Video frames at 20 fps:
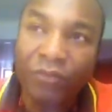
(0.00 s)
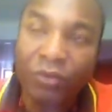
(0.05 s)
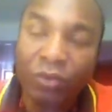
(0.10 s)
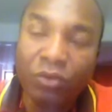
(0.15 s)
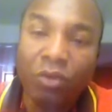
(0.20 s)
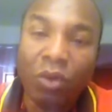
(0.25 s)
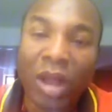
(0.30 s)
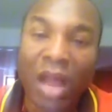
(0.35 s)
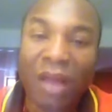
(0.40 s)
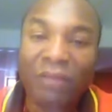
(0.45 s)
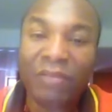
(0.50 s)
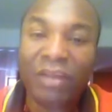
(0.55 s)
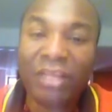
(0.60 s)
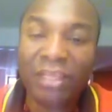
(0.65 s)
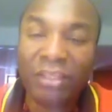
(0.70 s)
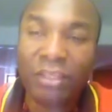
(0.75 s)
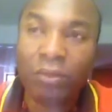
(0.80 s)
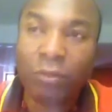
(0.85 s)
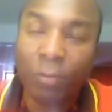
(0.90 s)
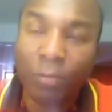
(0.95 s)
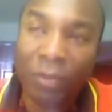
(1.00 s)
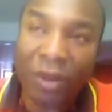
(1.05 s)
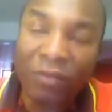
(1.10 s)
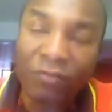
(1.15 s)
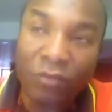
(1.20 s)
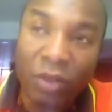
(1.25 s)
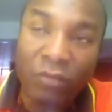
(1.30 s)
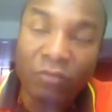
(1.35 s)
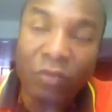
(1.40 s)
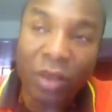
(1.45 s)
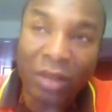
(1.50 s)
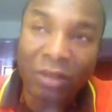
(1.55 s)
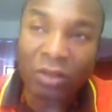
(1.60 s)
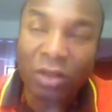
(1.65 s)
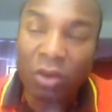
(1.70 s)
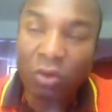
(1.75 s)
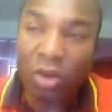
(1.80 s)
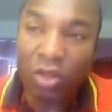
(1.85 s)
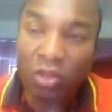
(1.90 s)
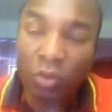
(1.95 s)
don't have anything to pray for, if you are
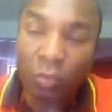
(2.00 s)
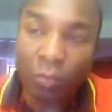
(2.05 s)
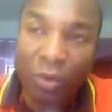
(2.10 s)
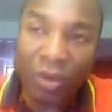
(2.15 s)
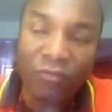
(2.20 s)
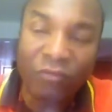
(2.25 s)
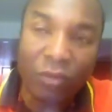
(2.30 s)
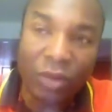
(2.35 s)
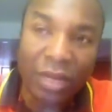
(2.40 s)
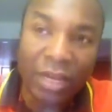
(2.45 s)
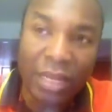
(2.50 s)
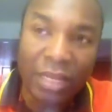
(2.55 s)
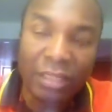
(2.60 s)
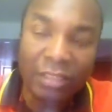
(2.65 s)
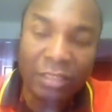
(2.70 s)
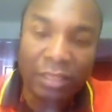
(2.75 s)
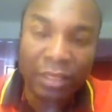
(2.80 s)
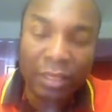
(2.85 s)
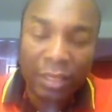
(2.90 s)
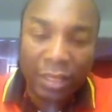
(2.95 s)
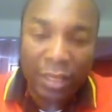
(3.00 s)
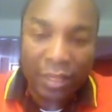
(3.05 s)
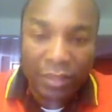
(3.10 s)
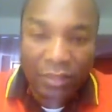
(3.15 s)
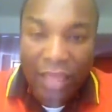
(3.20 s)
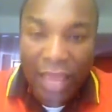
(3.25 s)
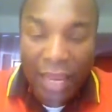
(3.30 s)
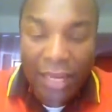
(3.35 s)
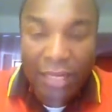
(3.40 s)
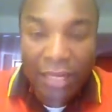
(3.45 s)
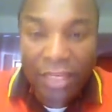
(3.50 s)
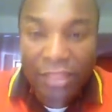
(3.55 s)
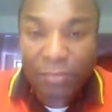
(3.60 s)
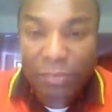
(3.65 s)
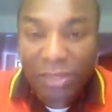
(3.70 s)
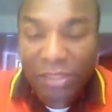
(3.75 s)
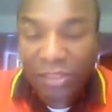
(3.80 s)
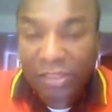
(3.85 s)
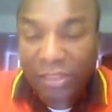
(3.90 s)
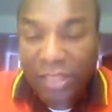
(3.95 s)
not going to pray for needs, then it
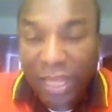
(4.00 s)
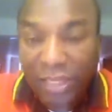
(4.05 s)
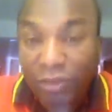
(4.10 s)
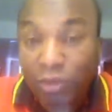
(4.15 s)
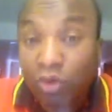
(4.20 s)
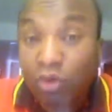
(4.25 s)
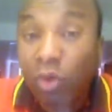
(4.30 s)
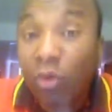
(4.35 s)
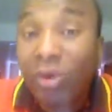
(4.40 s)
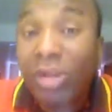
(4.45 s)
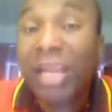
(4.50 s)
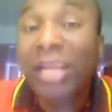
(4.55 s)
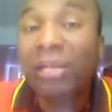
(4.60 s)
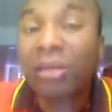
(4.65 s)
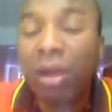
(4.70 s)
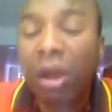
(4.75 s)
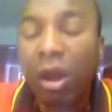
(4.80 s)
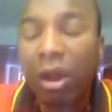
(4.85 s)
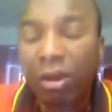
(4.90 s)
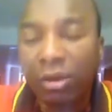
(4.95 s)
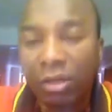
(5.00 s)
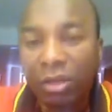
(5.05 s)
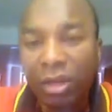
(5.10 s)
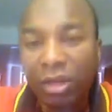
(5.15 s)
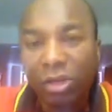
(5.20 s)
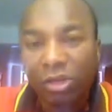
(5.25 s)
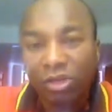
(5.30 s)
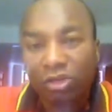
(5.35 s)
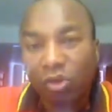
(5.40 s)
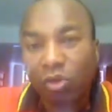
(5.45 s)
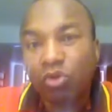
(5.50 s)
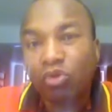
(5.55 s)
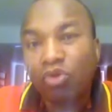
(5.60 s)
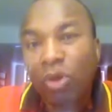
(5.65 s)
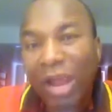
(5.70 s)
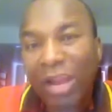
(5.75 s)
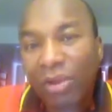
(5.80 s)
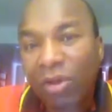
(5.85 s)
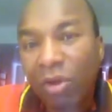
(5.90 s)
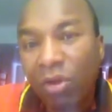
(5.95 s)
means that you don't need God. So you
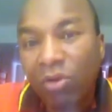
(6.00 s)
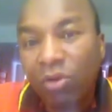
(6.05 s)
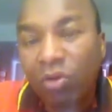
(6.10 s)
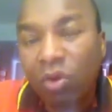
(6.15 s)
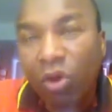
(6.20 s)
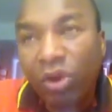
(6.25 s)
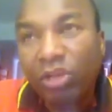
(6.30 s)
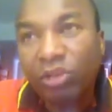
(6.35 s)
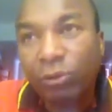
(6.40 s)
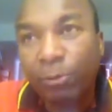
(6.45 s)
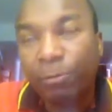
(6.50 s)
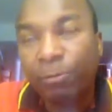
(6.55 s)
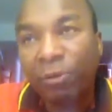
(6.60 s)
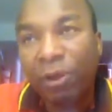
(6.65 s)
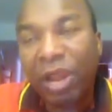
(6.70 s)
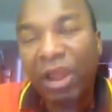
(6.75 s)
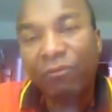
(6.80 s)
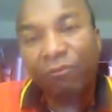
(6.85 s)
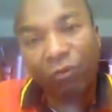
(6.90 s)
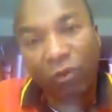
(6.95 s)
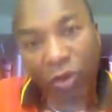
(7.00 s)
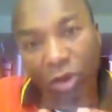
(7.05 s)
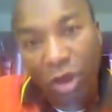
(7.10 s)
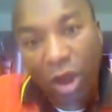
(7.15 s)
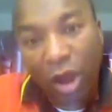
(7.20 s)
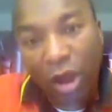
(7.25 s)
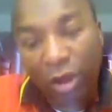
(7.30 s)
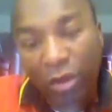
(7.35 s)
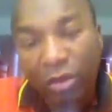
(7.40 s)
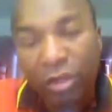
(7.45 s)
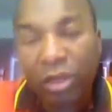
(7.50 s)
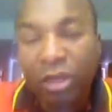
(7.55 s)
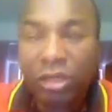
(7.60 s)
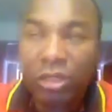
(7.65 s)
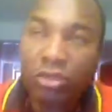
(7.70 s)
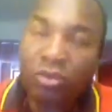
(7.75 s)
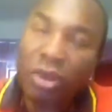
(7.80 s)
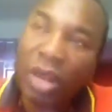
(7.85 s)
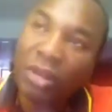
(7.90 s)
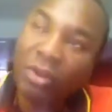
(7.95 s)
are not going to prayer for God.
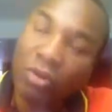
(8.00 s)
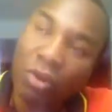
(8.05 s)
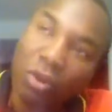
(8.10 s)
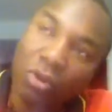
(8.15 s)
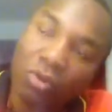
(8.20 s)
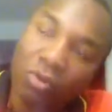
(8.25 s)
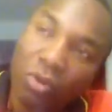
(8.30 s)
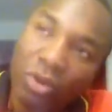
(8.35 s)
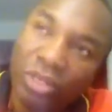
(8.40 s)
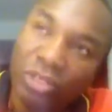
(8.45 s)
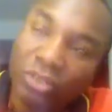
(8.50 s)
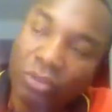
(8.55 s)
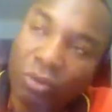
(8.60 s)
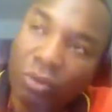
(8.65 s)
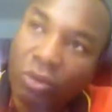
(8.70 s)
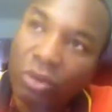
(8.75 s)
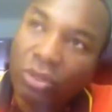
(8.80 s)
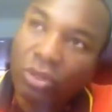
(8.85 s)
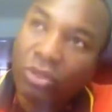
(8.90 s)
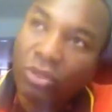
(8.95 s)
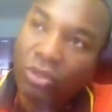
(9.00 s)
You are not going to,